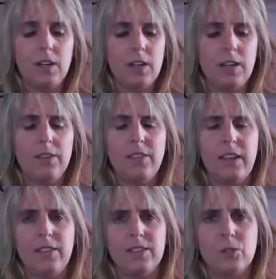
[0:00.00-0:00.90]
uh,
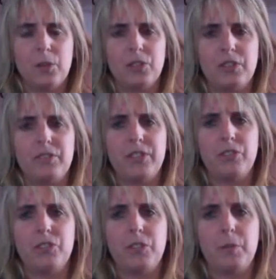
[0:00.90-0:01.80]
that this question of
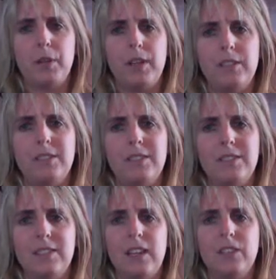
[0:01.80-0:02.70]
censorship is
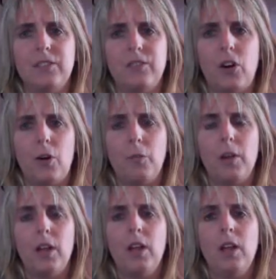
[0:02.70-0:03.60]
distinct from